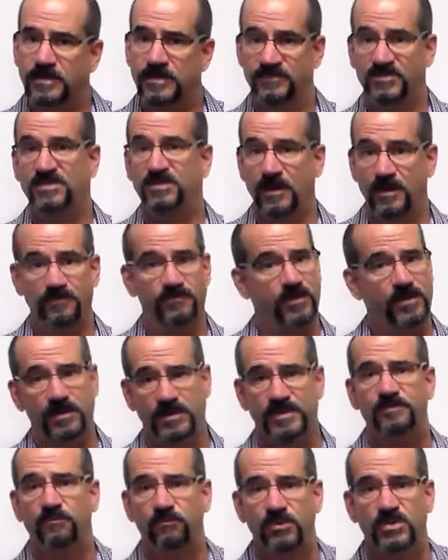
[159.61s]
give us a
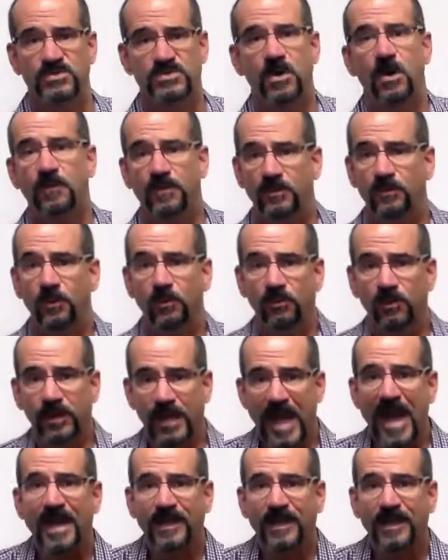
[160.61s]
very different result than what we're